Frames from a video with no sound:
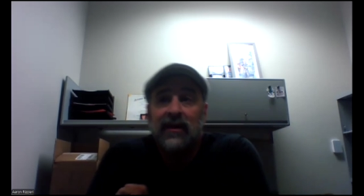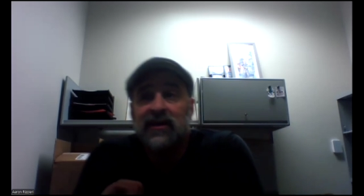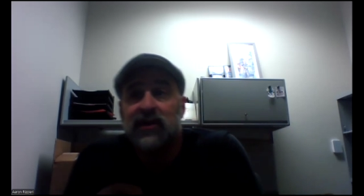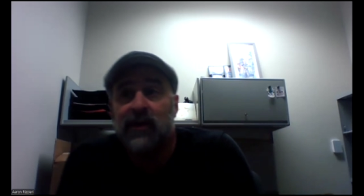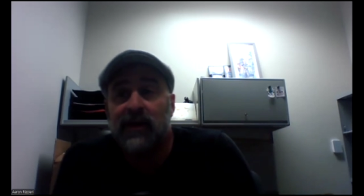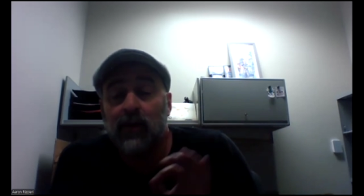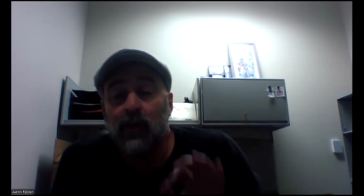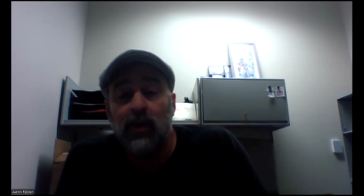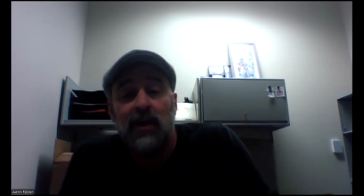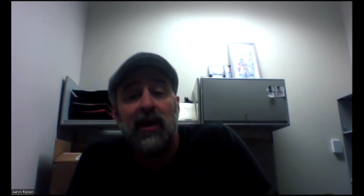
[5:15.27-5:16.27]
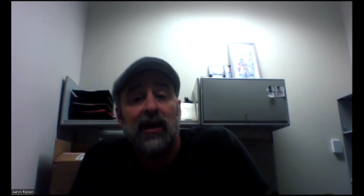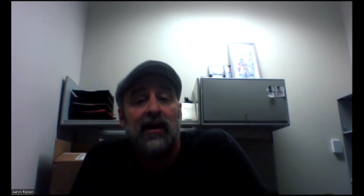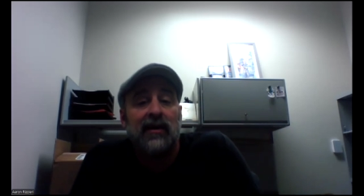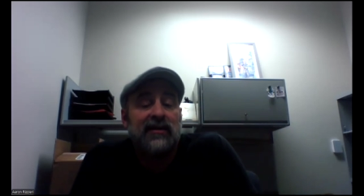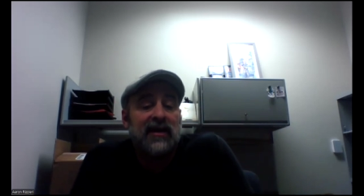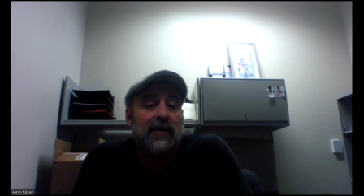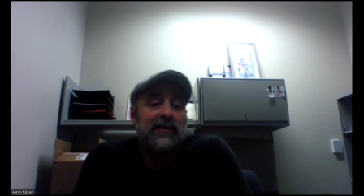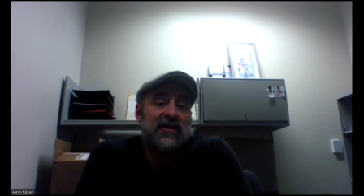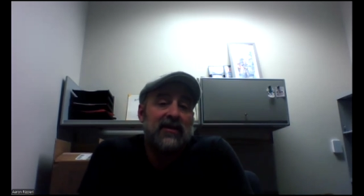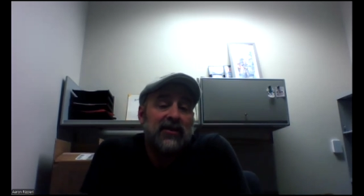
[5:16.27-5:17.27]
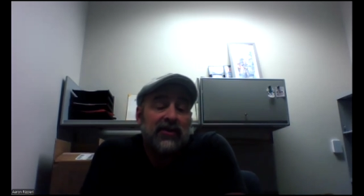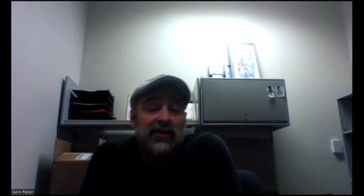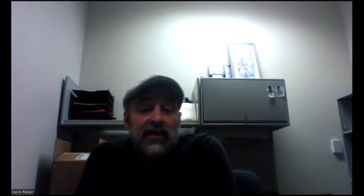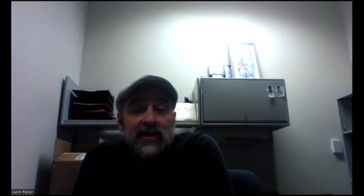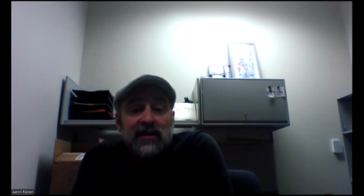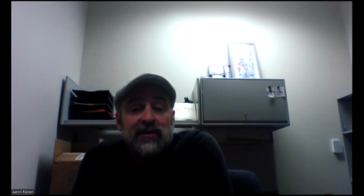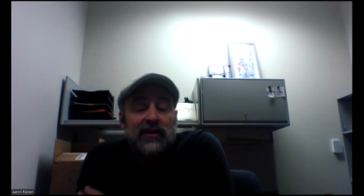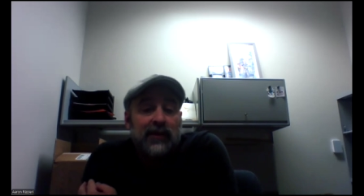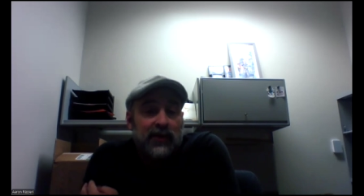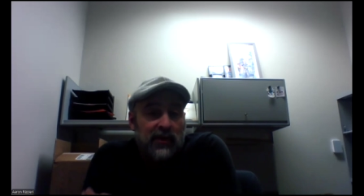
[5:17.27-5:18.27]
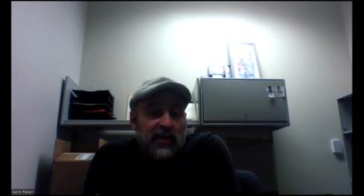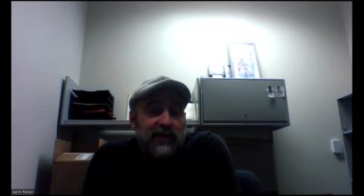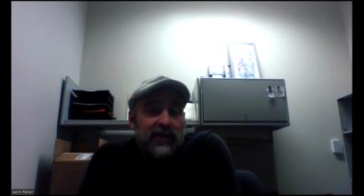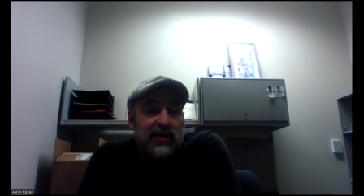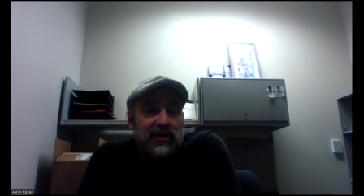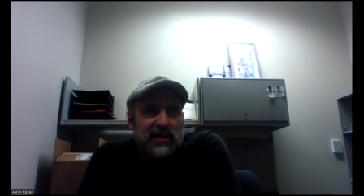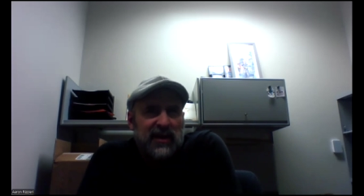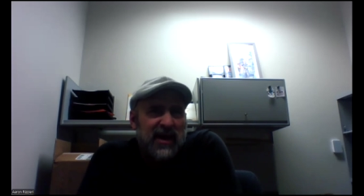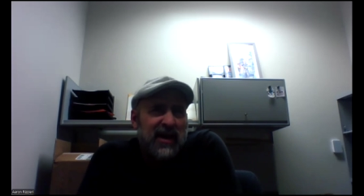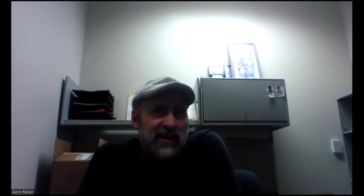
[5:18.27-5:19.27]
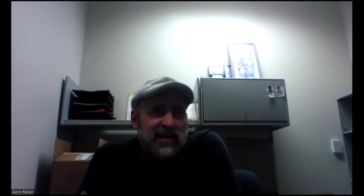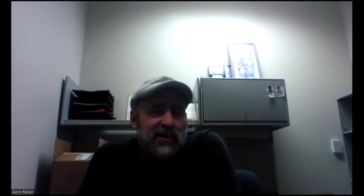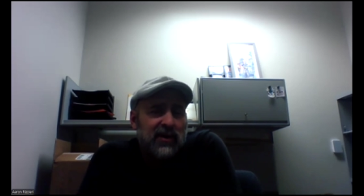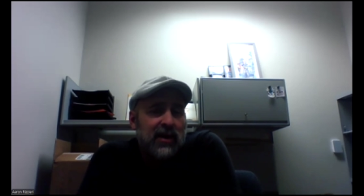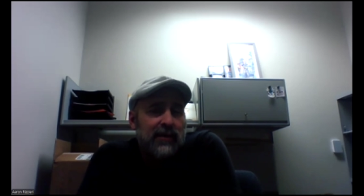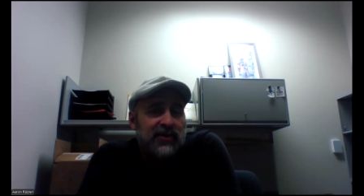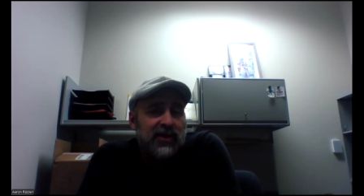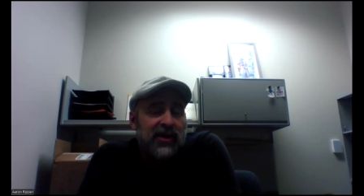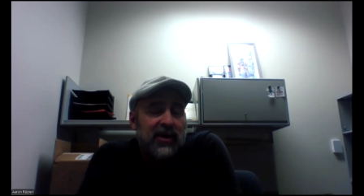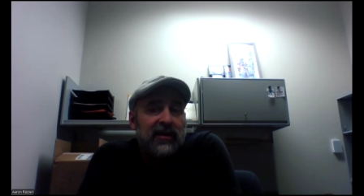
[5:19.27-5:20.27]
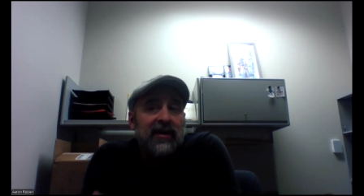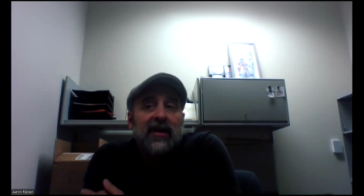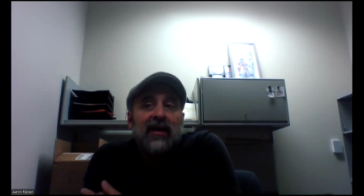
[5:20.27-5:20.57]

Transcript: So on the one hand, Thompson agrees with the pro-life person. Yeah, it is a little arbitrary.